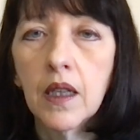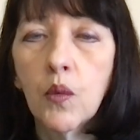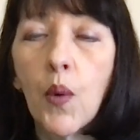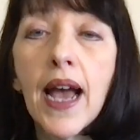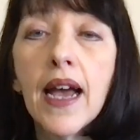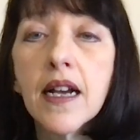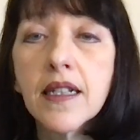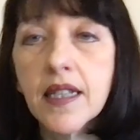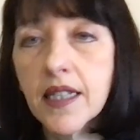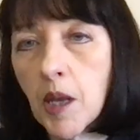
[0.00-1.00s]
Where
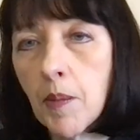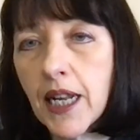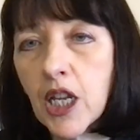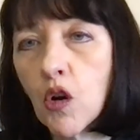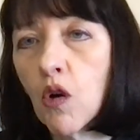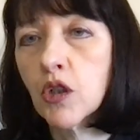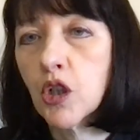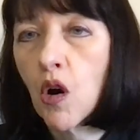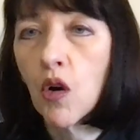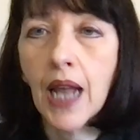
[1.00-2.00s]
has the summoning God
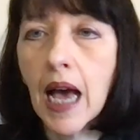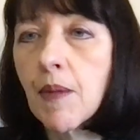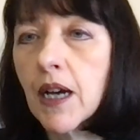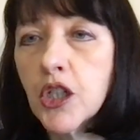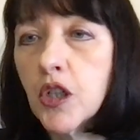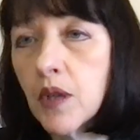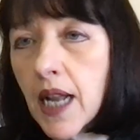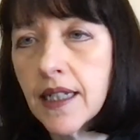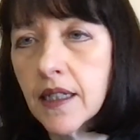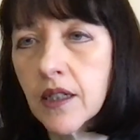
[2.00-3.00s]
gone? Am I too
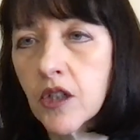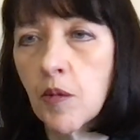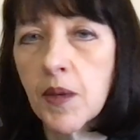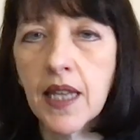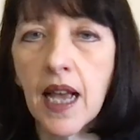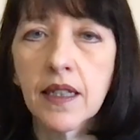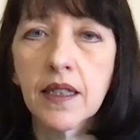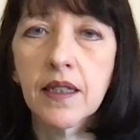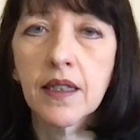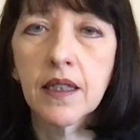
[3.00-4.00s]
late? Thomas
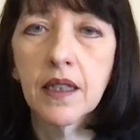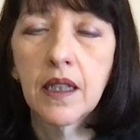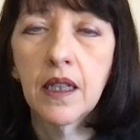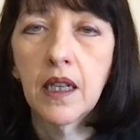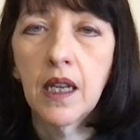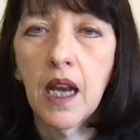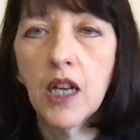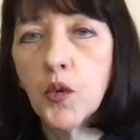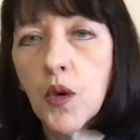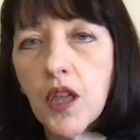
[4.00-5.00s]
asks.
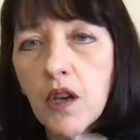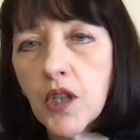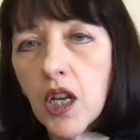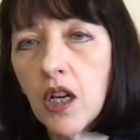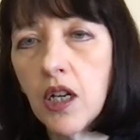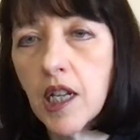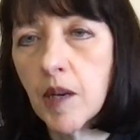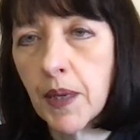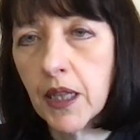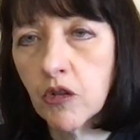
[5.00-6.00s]
And were those earlier
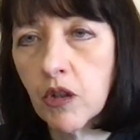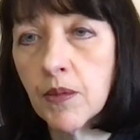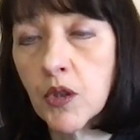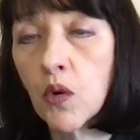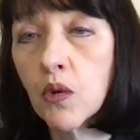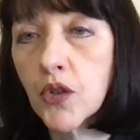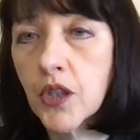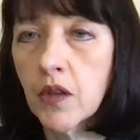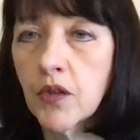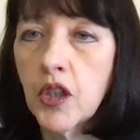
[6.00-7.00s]
pilgrims
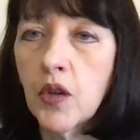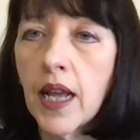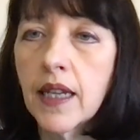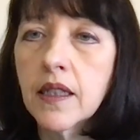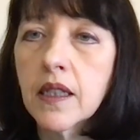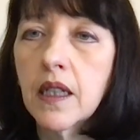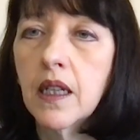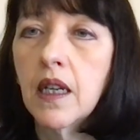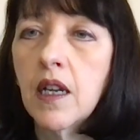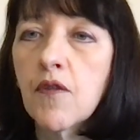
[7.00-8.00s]
also too late
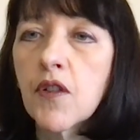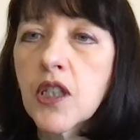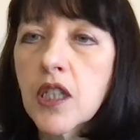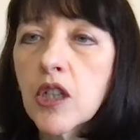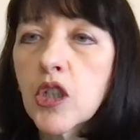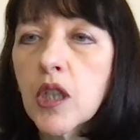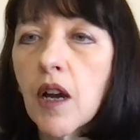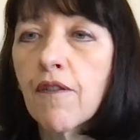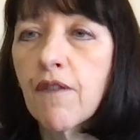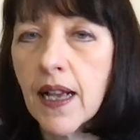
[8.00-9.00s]
for such
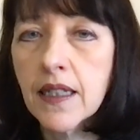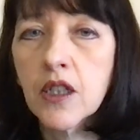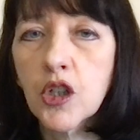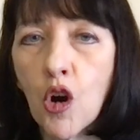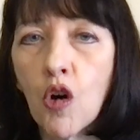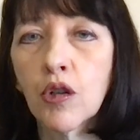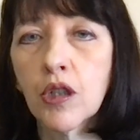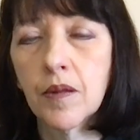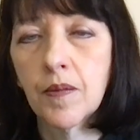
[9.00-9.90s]
a fast God,